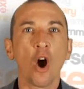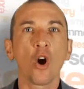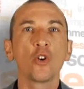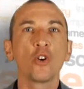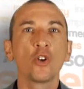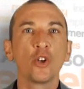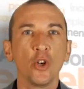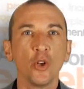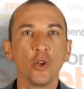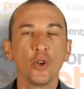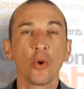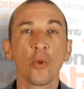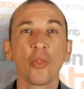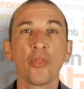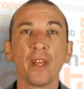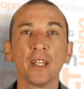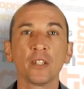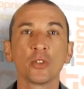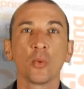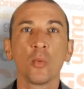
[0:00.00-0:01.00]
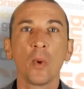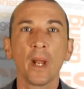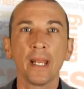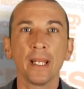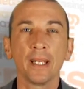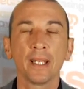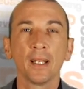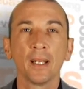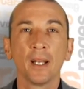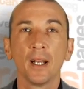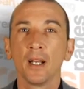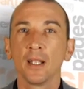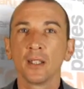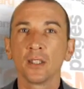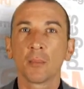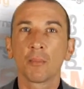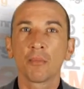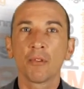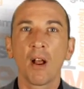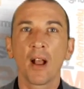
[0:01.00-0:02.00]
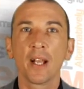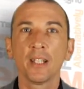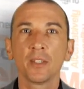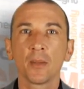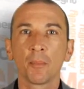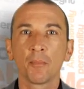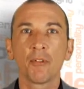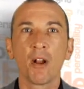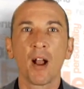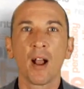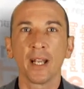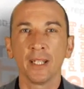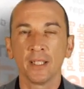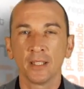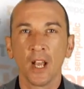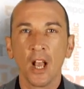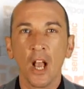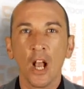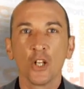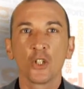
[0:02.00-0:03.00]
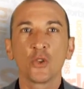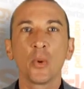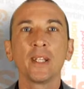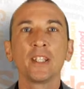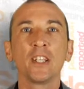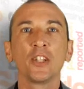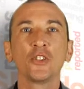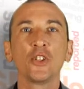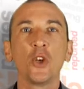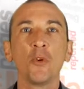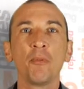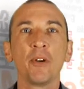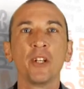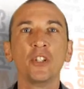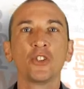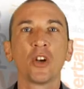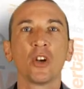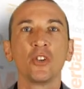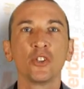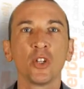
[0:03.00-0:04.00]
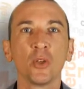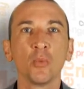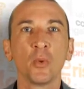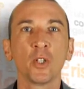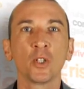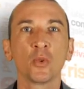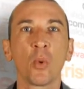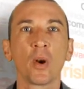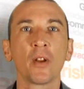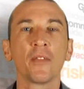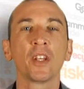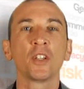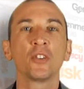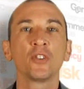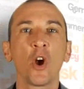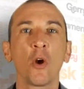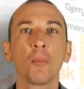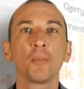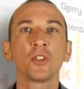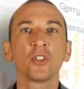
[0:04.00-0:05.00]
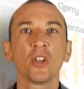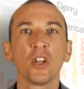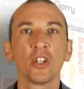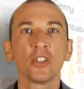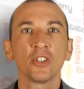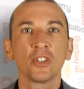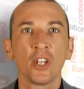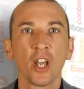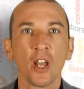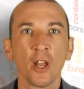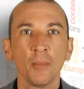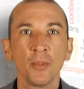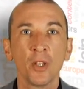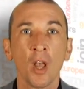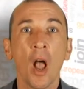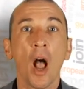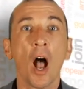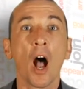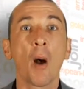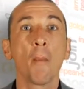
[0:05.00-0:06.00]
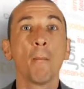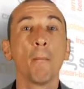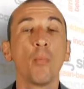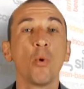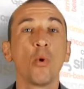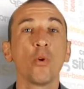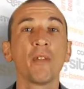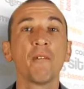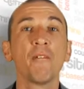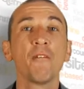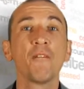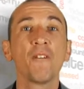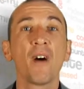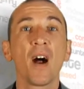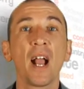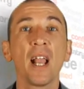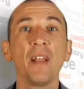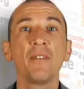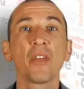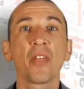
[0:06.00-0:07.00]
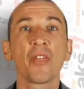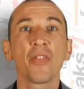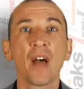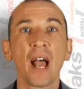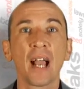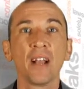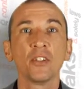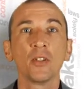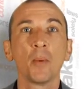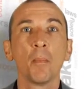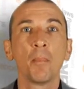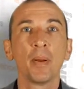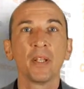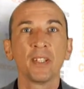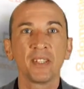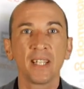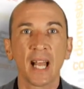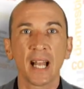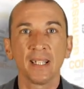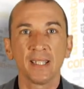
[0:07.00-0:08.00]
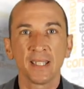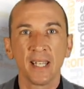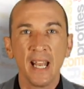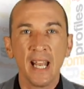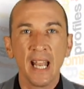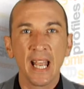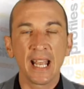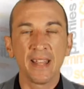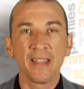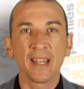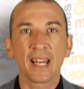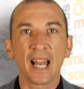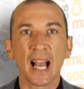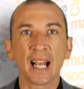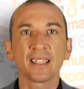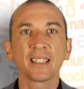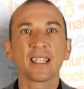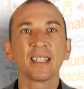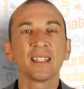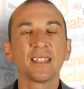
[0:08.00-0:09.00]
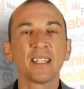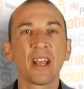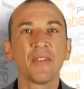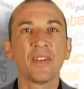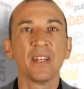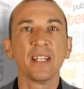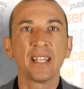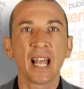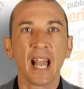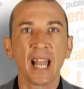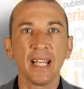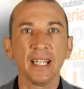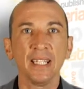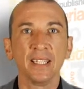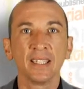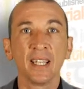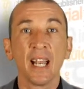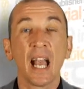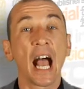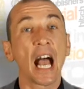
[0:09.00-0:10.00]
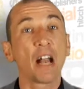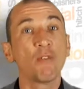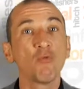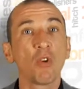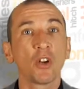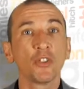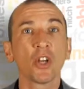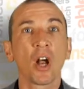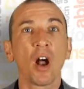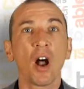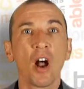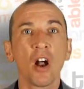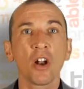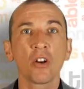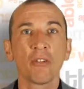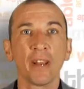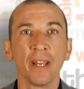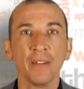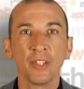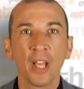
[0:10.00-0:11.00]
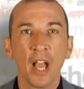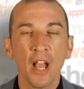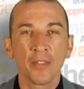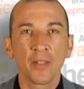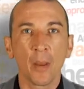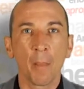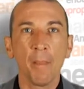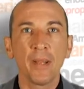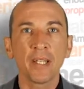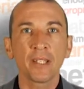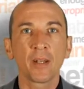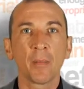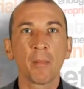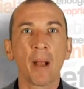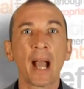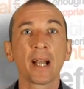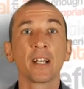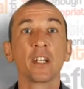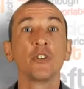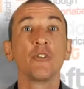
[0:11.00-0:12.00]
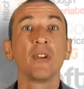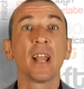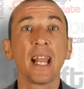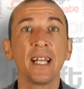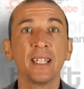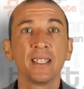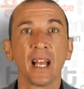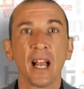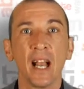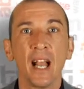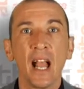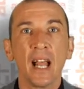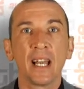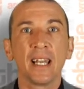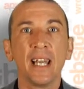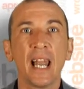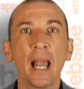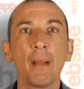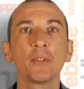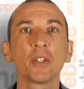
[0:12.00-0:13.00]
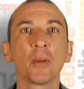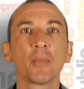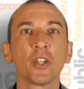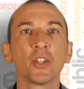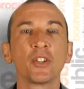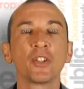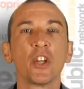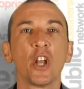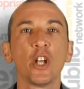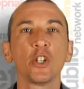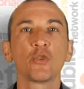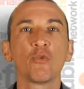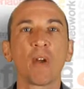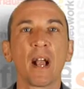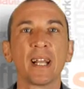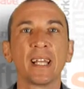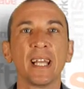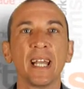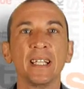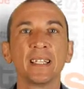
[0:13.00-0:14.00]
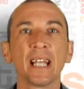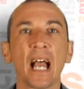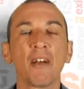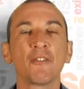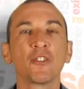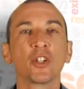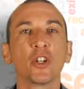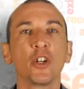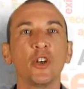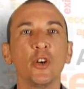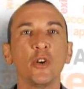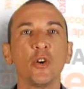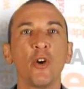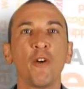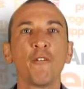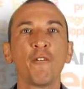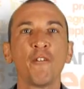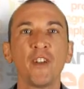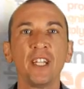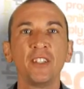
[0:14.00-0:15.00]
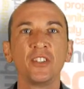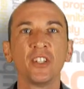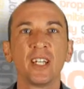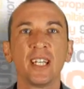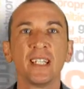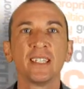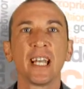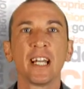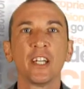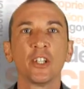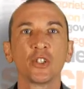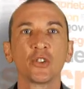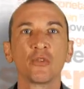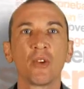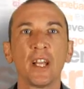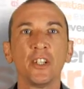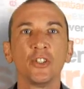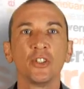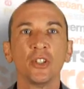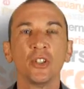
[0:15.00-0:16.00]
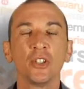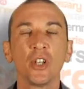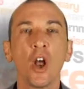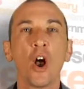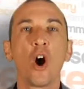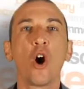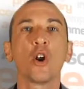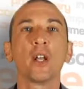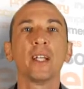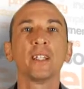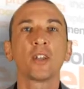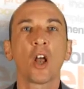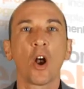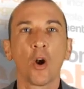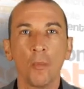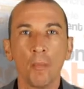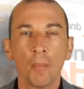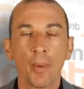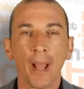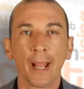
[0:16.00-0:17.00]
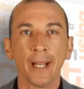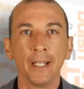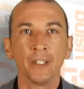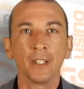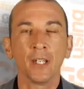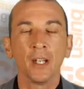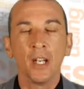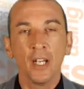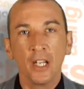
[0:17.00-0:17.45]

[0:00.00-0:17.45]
on Google this week. Surprise, surprise. Twitter super injunction was one of the top search terms, up more than 5,000% in the last seven days. And Roger Hargreaves, the Mr. Man creator, leapt up the search rankings after Google featured his illustrations on its homepage.